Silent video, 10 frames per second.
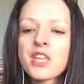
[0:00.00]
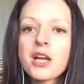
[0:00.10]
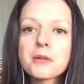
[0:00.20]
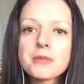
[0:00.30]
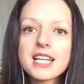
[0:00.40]

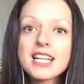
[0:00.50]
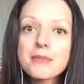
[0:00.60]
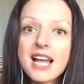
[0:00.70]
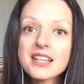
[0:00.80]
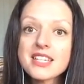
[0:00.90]
completely
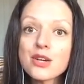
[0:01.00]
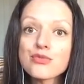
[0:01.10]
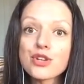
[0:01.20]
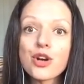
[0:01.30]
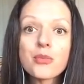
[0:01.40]
blacked out
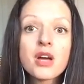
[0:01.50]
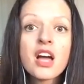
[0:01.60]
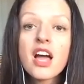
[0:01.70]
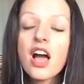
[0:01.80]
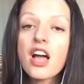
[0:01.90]
room.
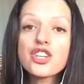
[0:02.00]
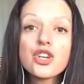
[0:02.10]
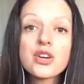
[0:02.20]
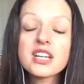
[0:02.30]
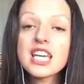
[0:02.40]

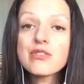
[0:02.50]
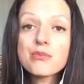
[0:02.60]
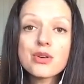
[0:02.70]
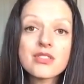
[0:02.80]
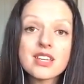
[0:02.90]
You can even
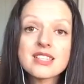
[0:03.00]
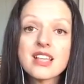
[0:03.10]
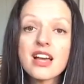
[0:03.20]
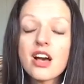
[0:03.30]
put things like,